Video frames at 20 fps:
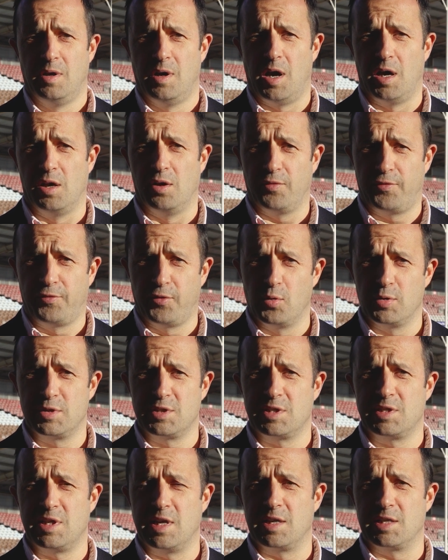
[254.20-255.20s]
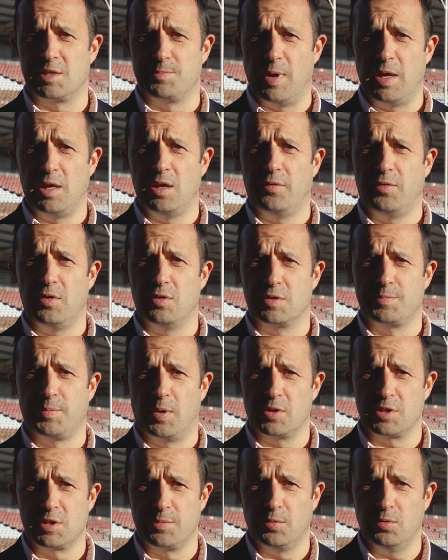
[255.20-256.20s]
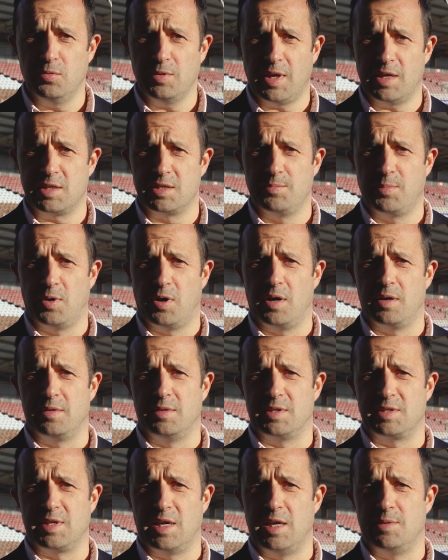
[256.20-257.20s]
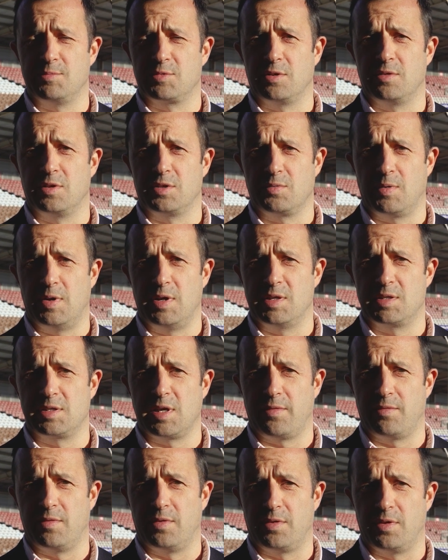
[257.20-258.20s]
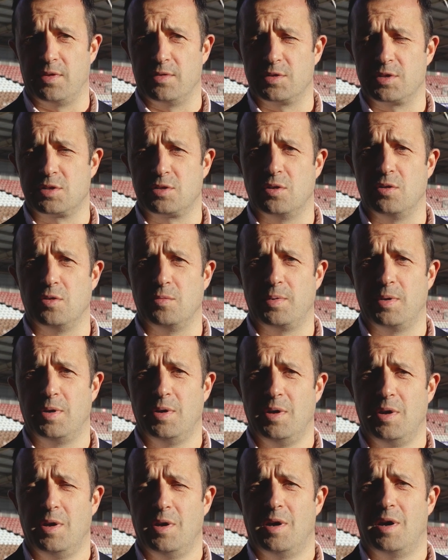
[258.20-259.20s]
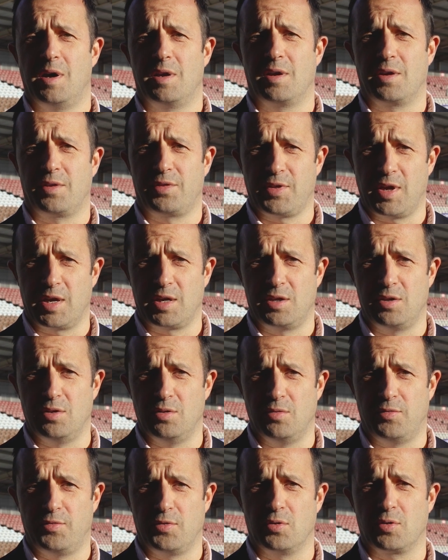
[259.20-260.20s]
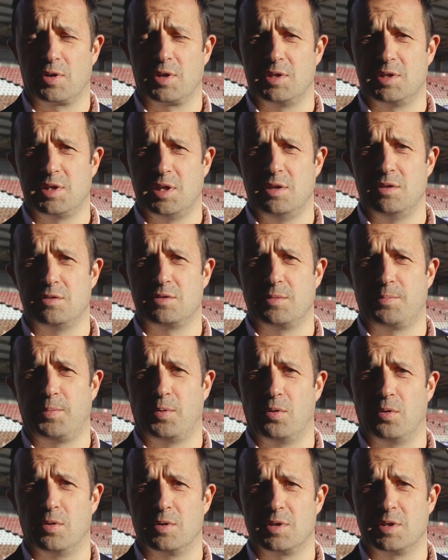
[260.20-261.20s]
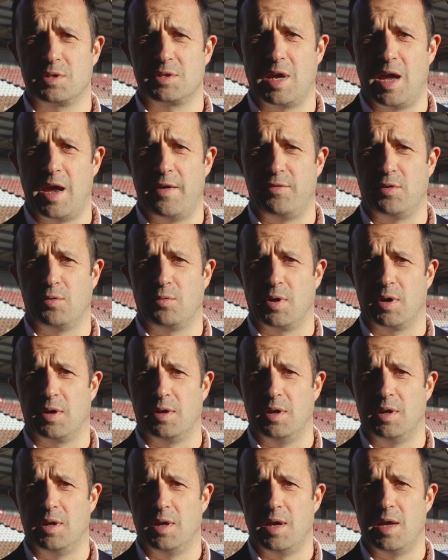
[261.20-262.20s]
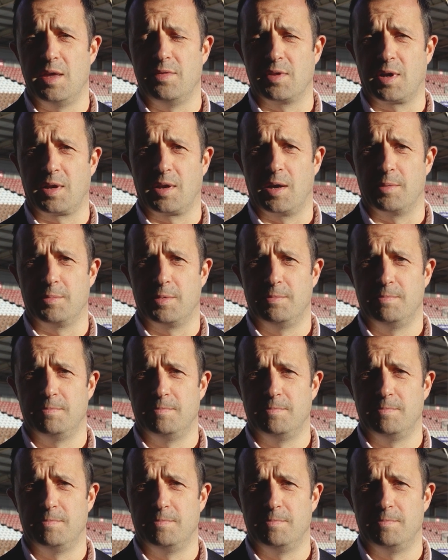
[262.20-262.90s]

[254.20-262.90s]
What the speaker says: I look forward to seeing as many of you as possible getting behind the teams on the 27th at the Stoop, and I thank you for your continued support to everyone in the club.